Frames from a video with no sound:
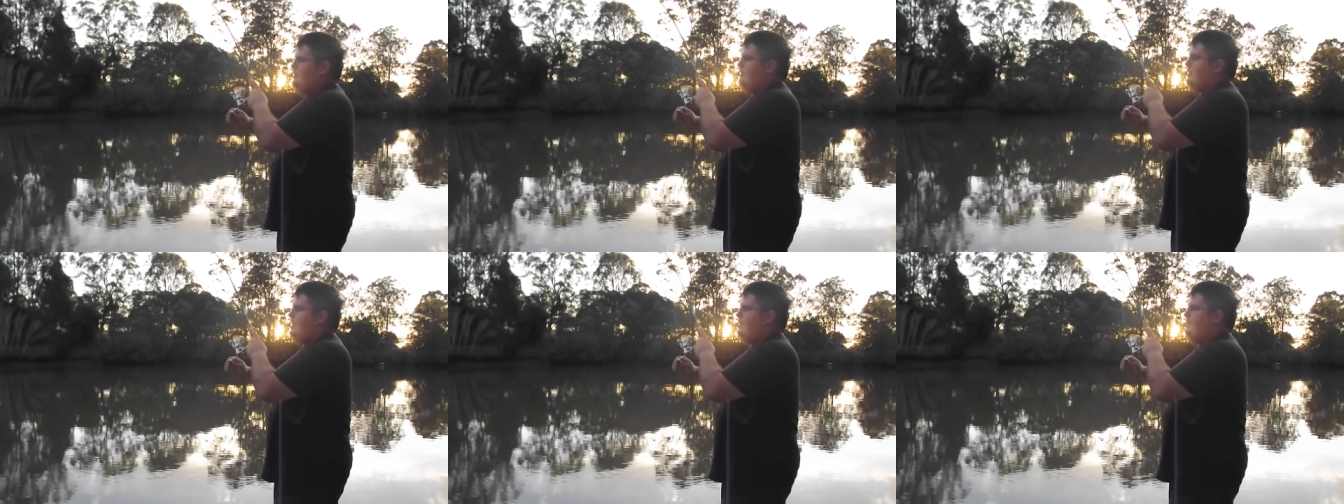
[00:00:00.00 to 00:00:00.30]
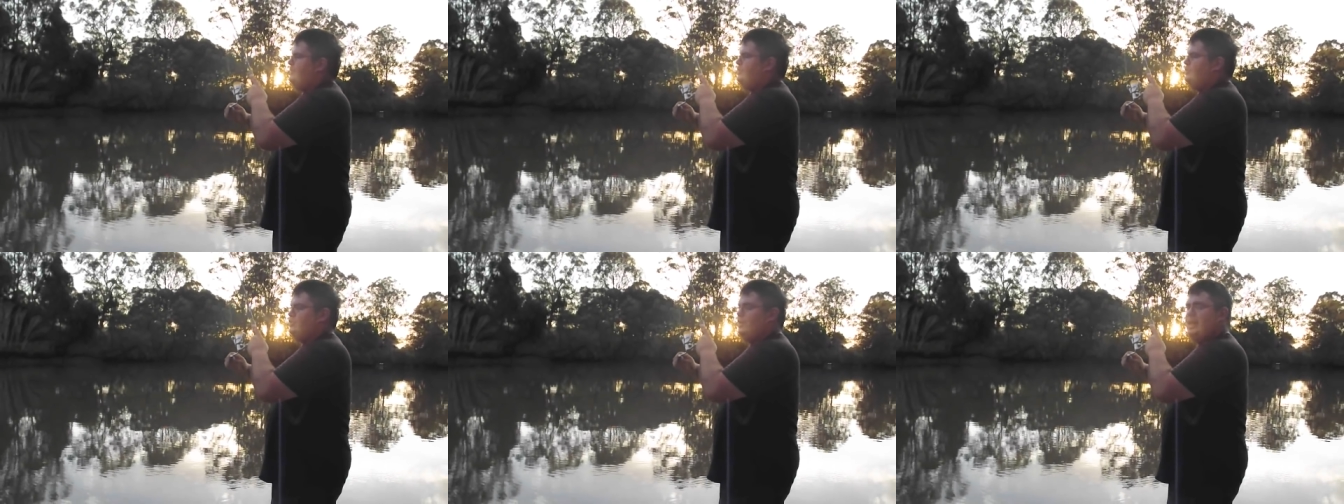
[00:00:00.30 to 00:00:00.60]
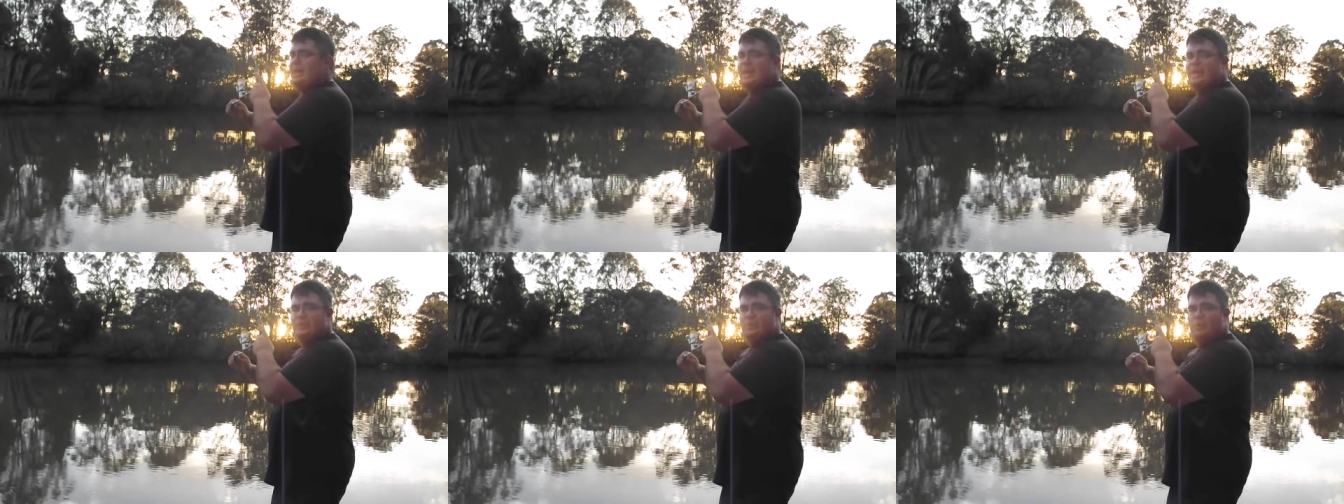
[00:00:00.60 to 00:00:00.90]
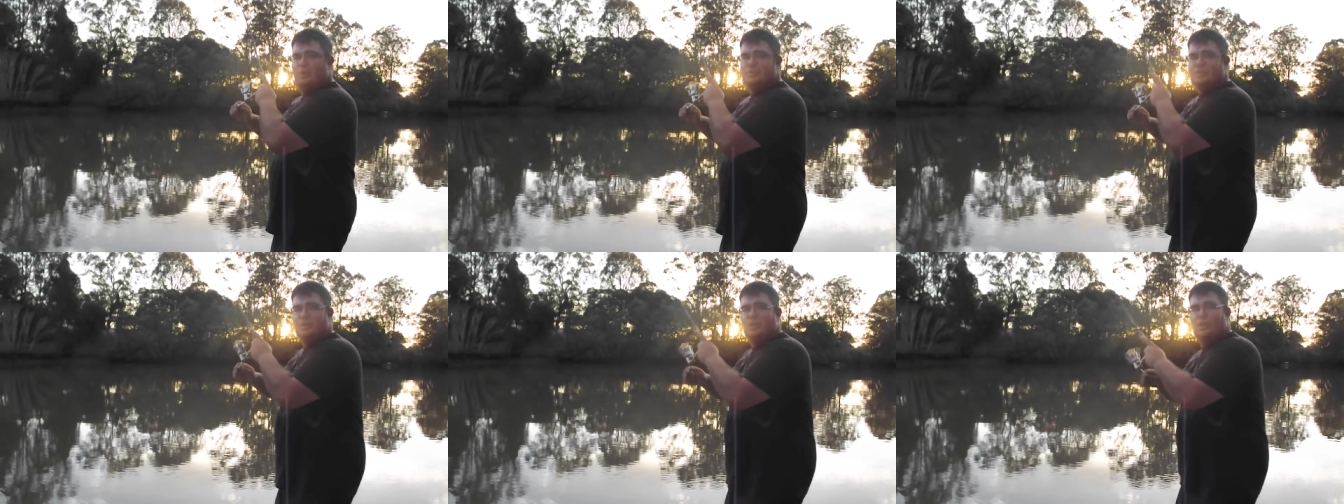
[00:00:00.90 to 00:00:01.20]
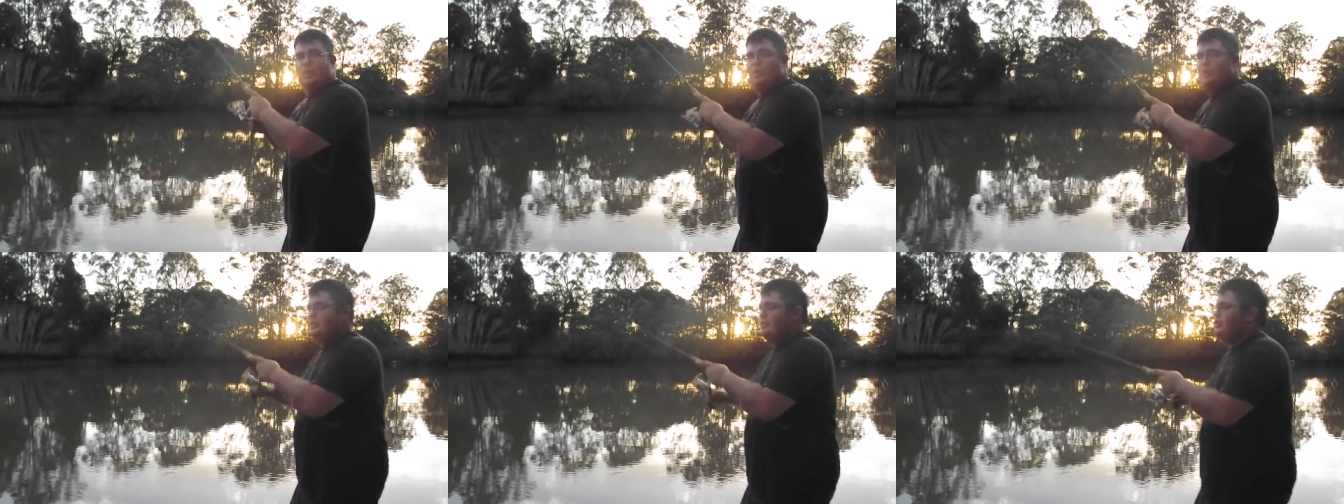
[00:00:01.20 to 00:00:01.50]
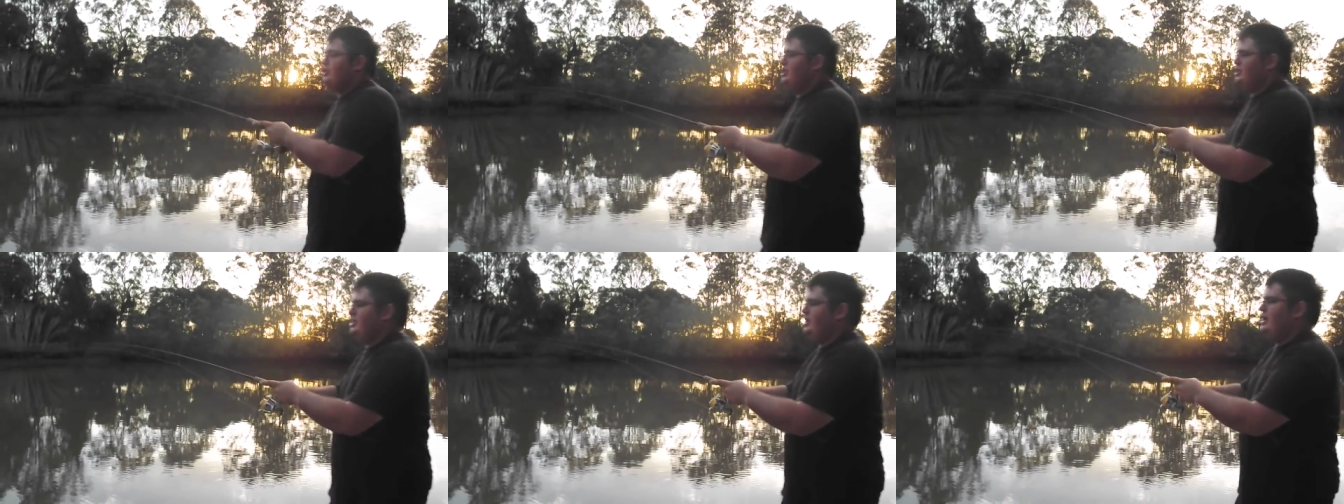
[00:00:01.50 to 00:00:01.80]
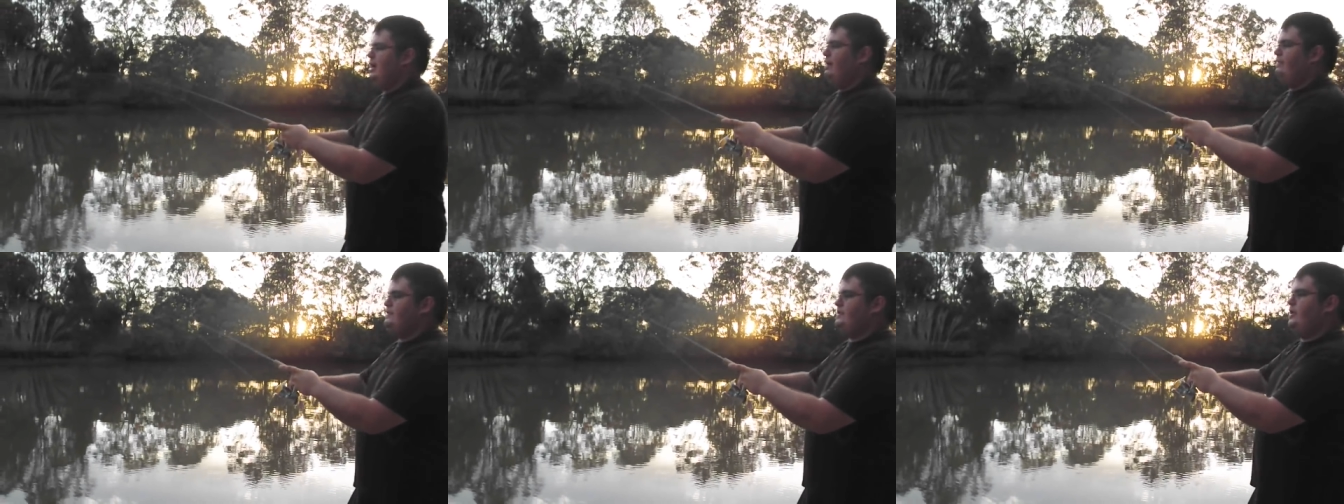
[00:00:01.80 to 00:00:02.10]
keep your drag nice and loose just
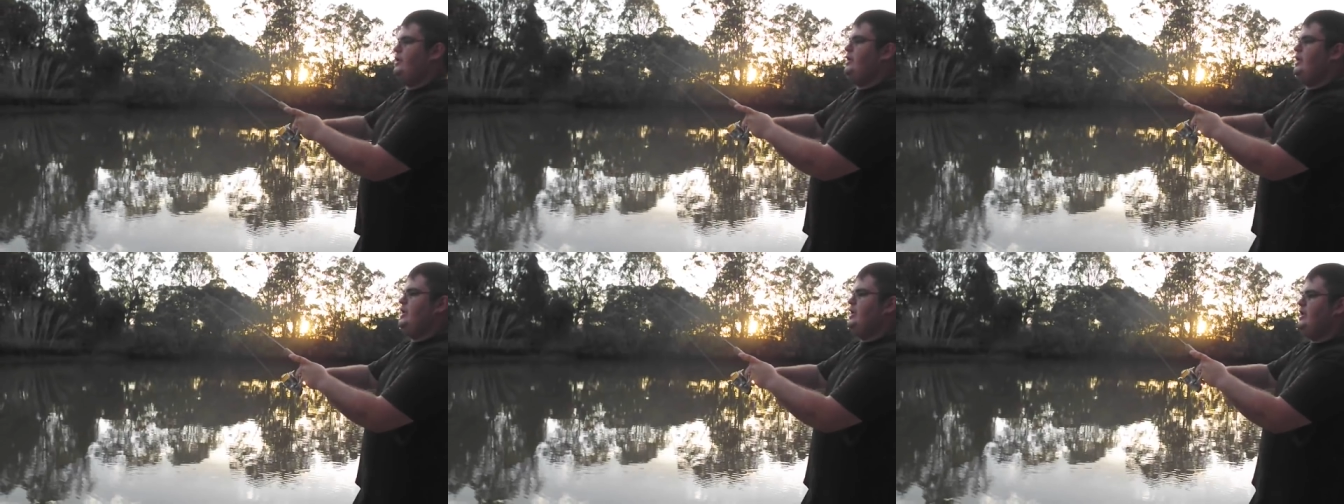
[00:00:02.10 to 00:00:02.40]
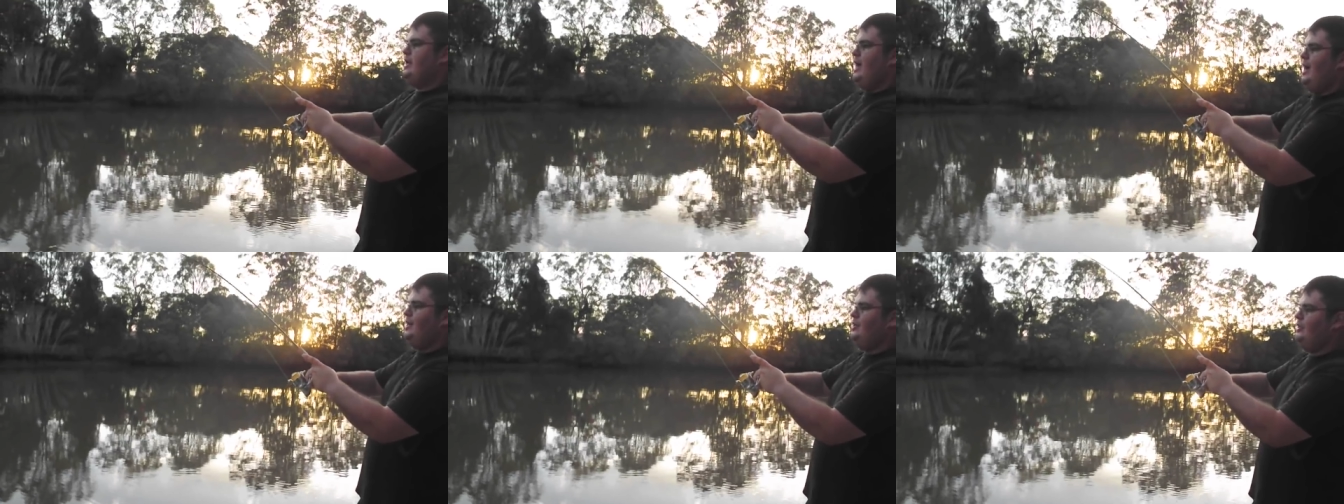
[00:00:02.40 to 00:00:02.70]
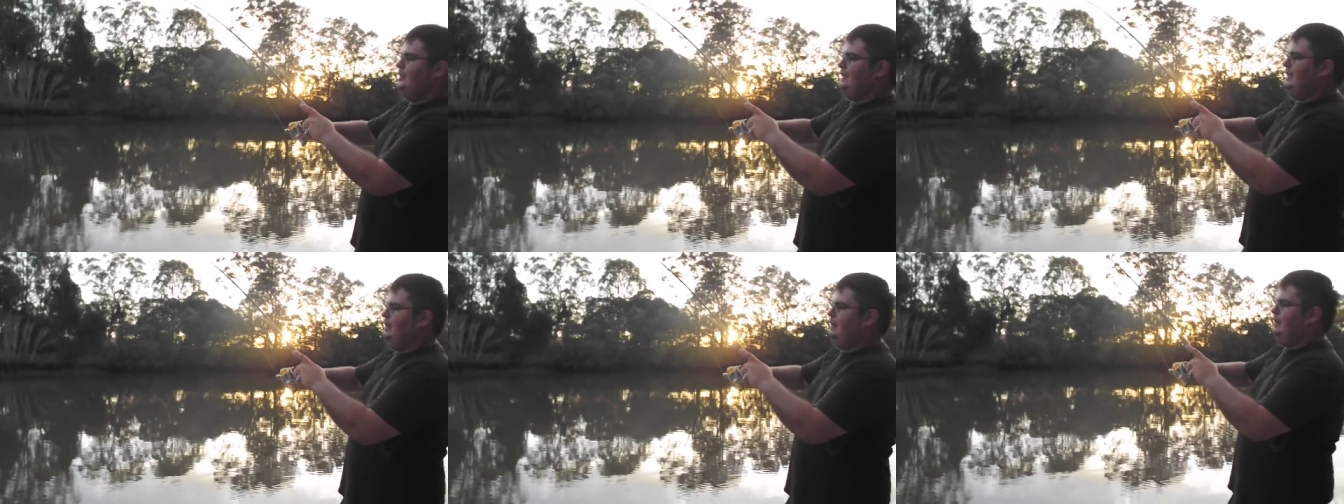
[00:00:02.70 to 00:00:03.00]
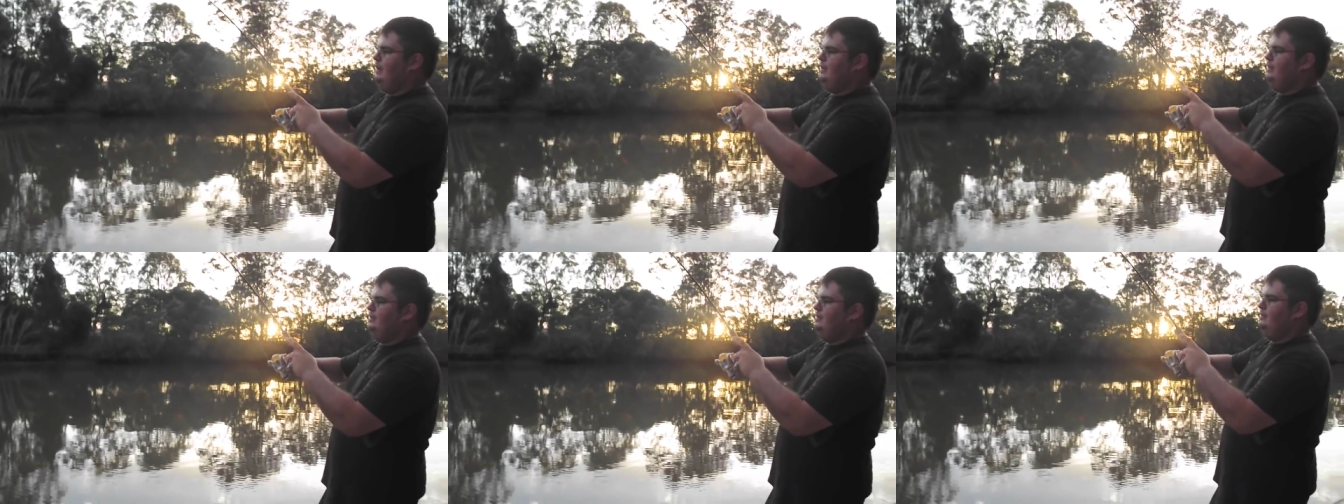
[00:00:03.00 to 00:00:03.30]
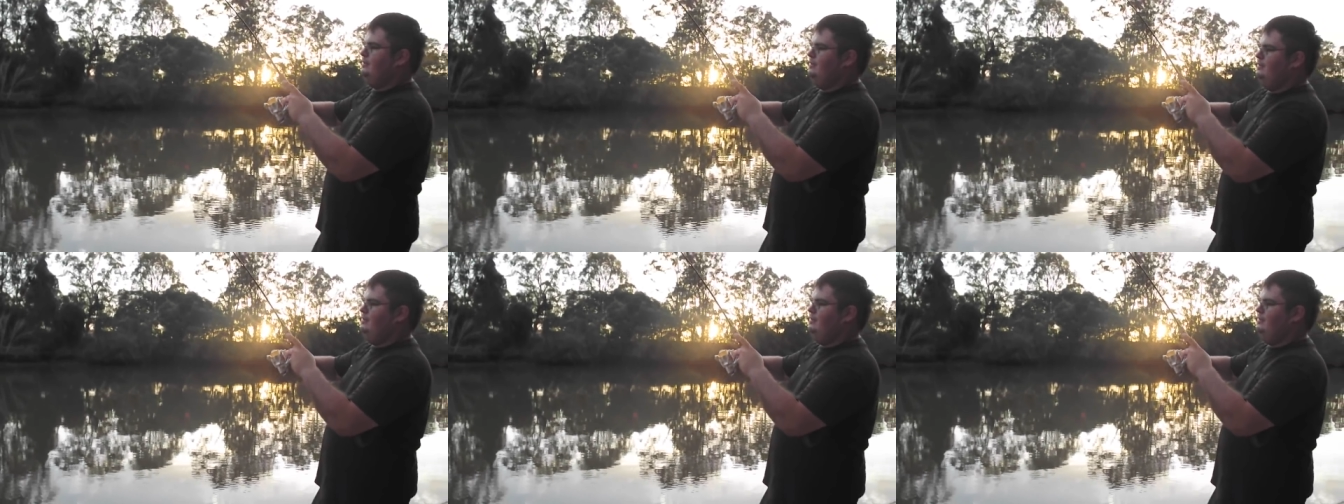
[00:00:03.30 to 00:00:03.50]
enough so you can gain your line